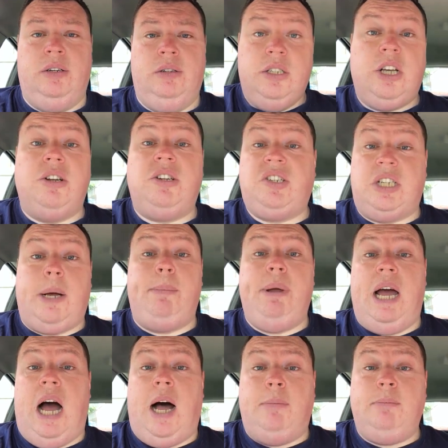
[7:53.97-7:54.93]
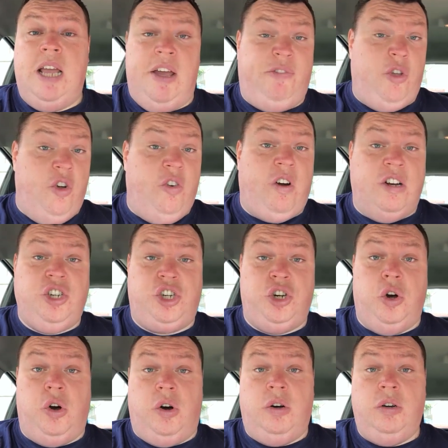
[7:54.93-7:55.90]
So to sum it up, if you're
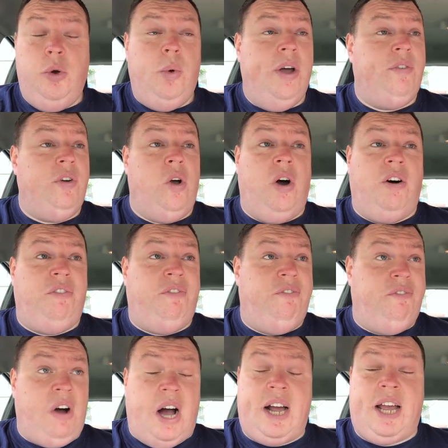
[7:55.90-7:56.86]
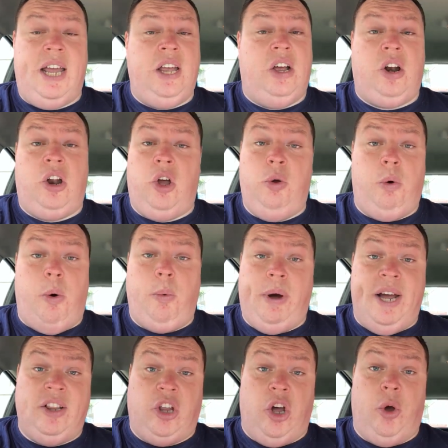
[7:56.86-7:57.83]
unsure, we haven't got a fucking clue what
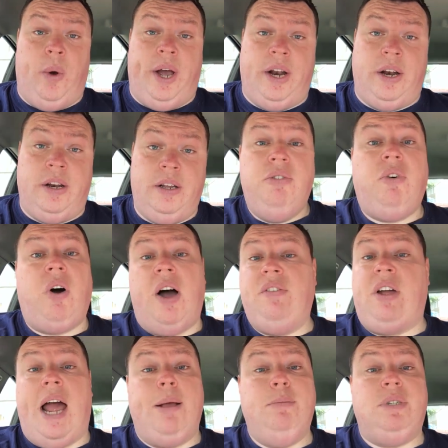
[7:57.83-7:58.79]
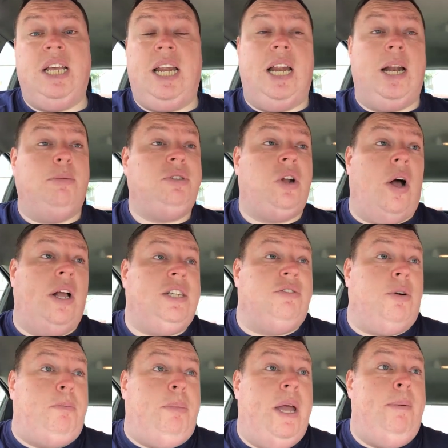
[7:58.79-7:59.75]
we're doing. 5 games in and I'm starting to
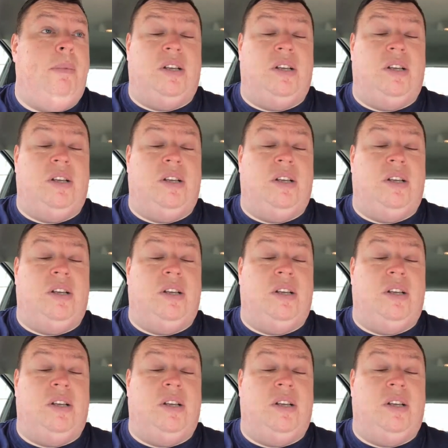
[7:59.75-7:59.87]
repeat